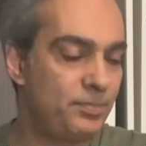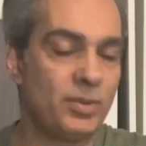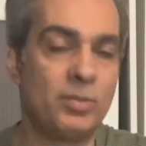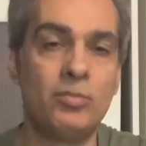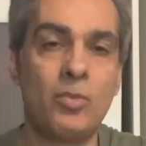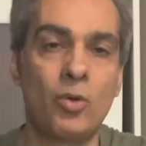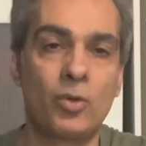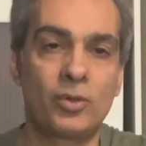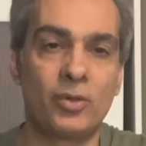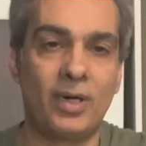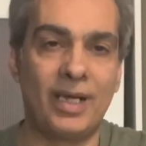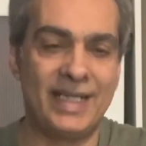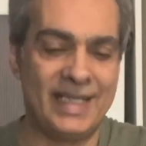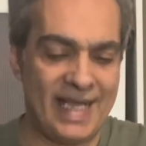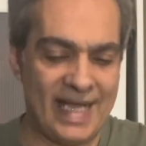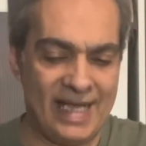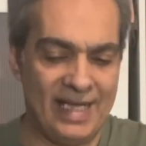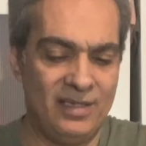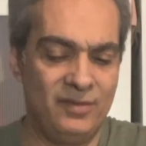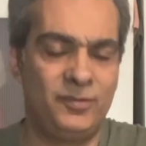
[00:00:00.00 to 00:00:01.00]
of motor I
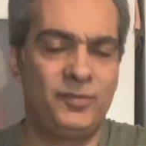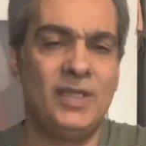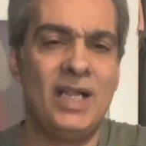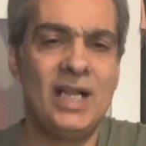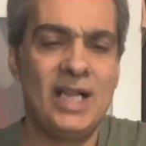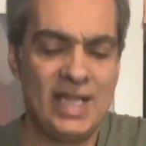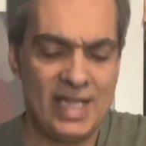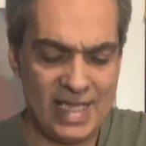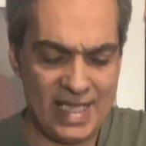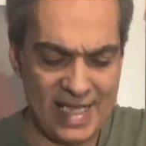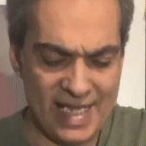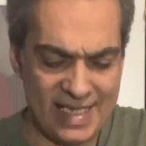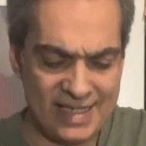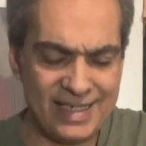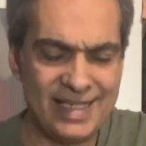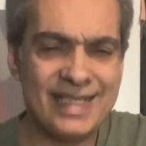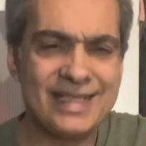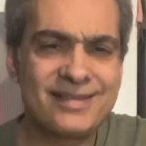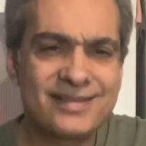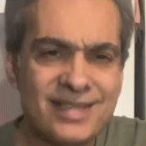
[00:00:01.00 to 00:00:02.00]
have,
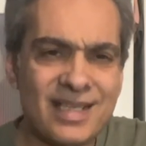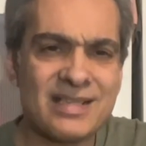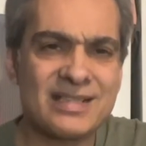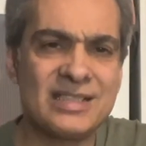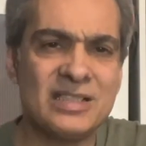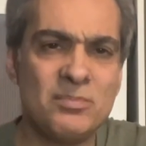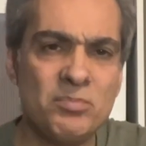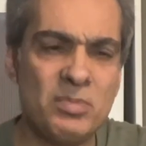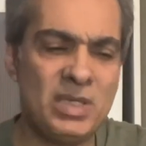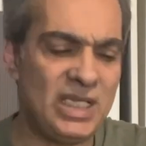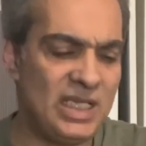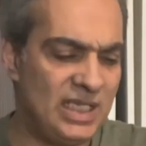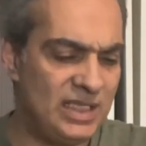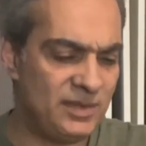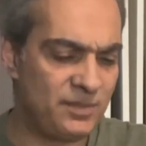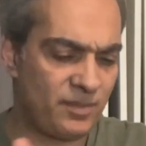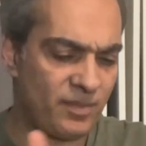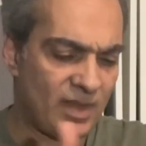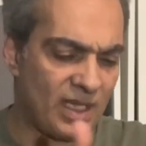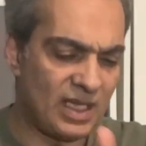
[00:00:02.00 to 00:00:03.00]
and it doesn't
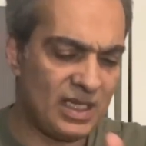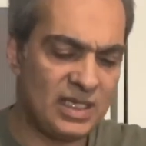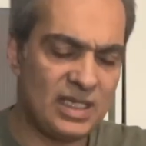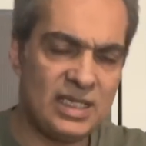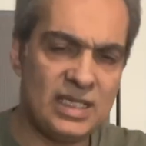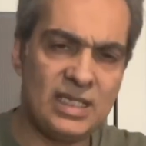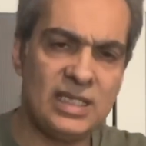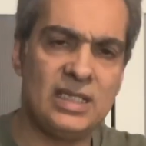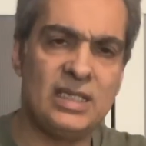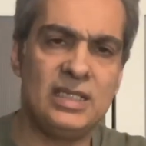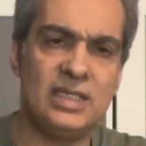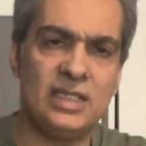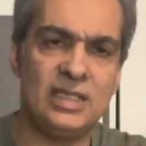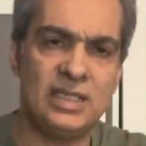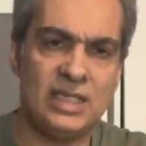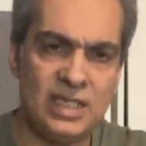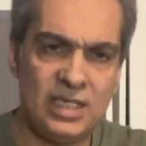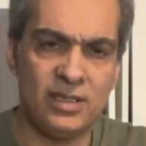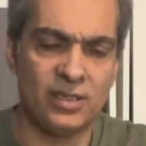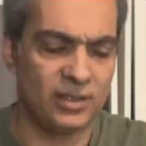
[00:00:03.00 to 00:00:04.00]
mean
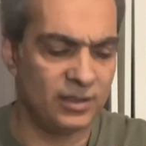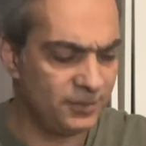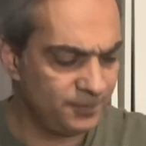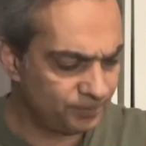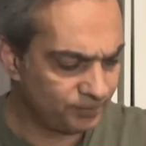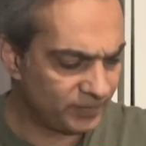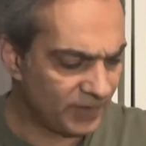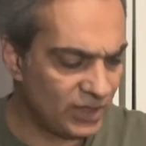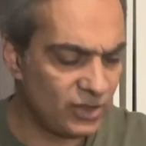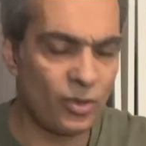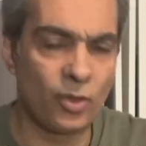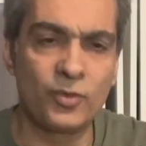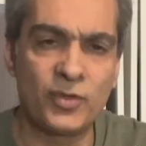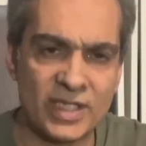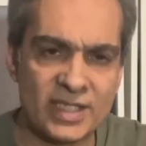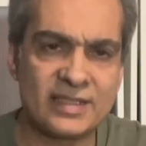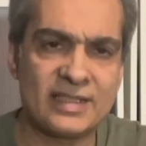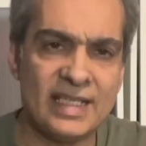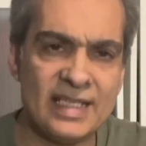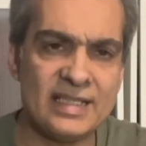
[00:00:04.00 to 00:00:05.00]
here, you know,
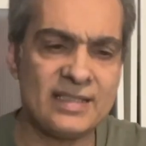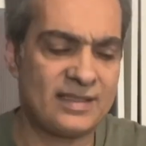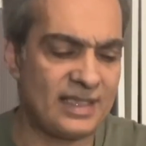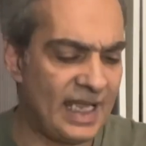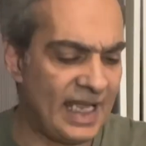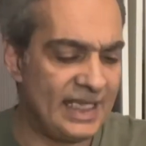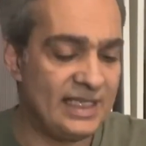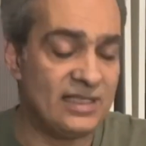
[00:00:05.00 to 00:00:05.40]
this is a